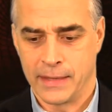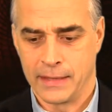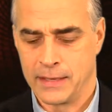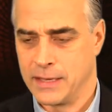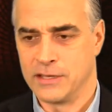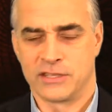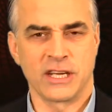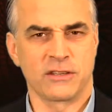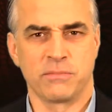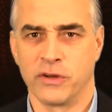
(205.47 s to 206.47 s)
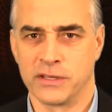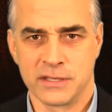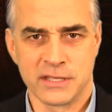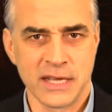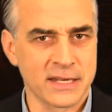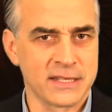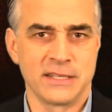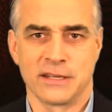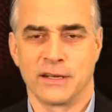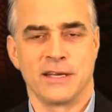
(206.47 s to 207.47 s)
he's
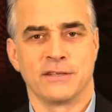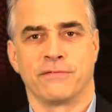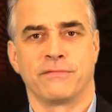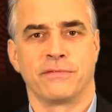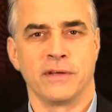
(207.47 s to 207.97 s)
6'6",